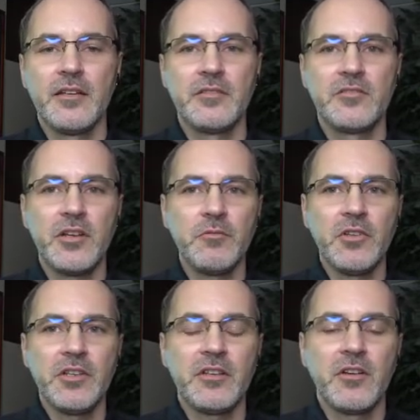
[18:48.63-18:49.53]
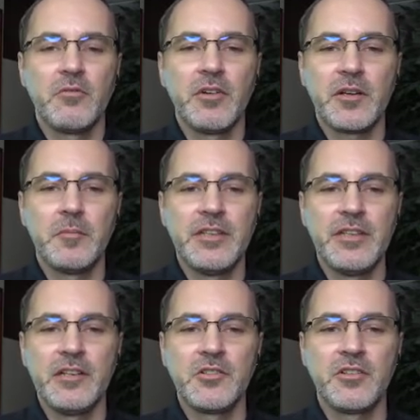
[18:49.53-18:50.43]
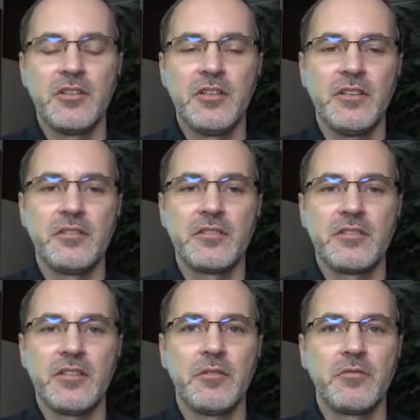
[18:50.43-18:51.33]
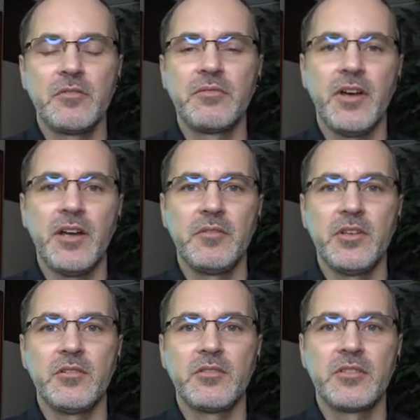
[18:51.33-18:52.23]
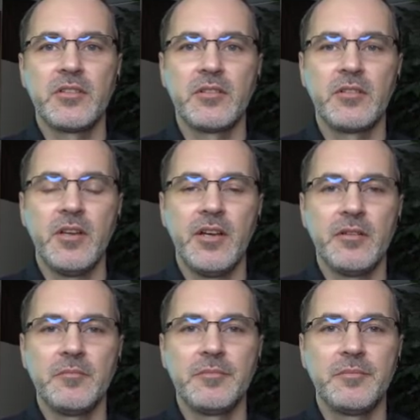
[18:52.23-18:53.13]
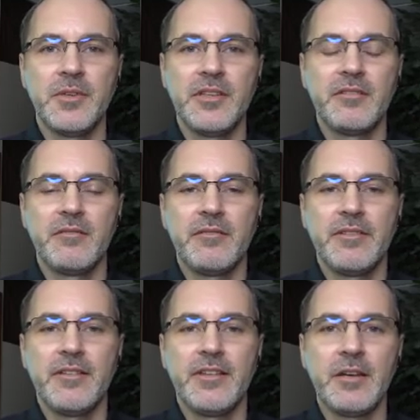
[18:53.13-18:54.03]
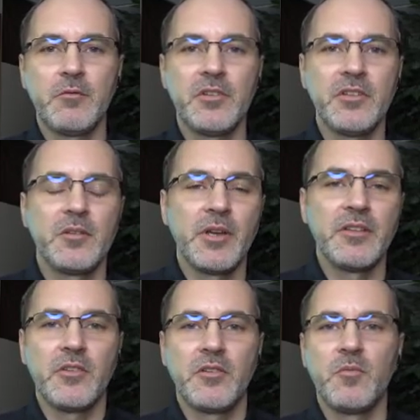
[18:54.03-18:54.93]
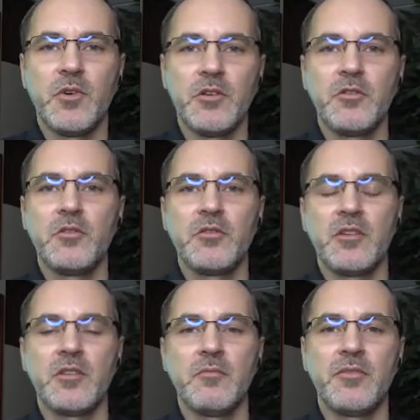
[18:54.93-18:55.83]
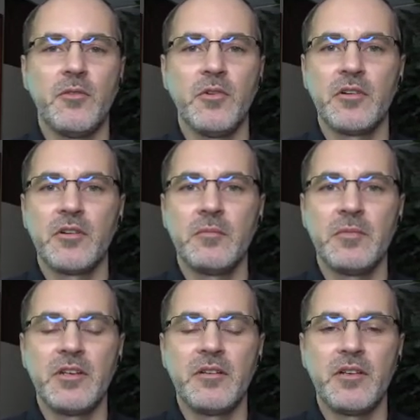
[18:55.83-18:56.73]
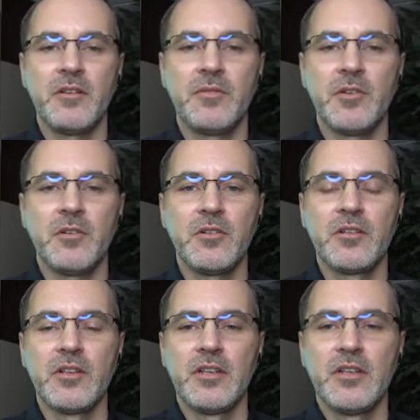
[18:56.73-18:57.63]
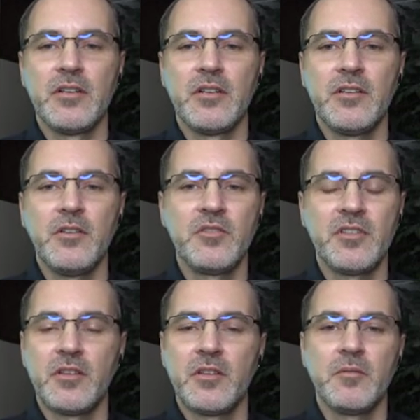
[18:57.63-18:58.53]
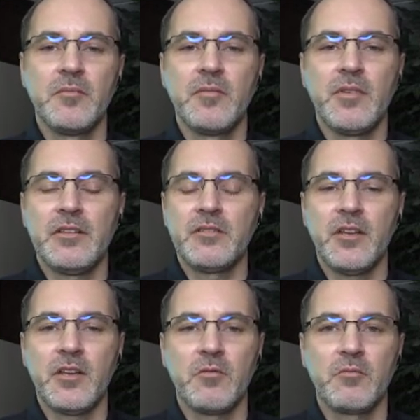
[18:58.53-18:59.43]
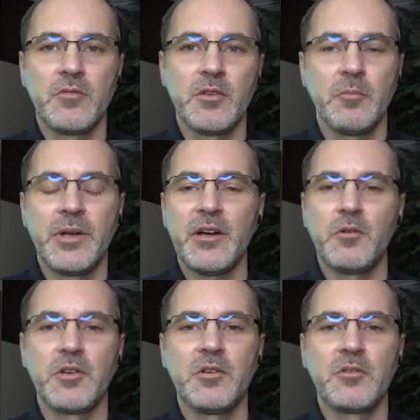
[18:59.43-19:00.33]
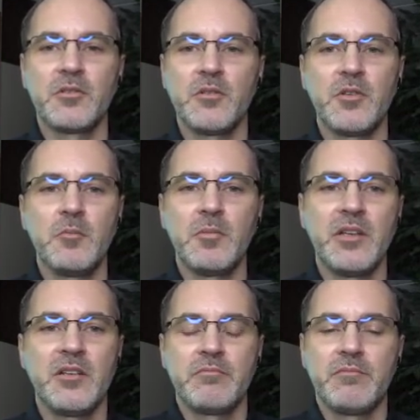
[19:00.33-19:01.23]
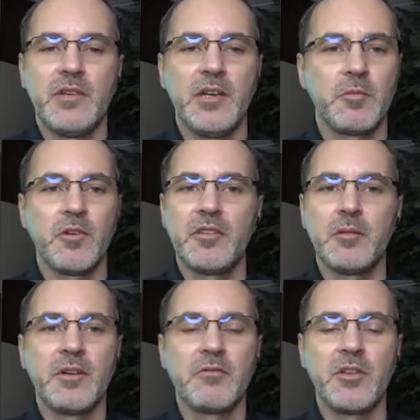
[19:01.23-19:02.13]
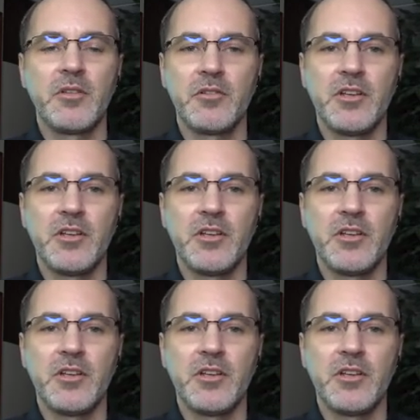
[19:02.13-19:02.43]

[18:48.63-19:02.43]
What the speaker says: Generally, our recommendation is every 5 years. But that really depends on what you're using them for. I mean, if you're using them as like a real power user, you may upgrade them every 3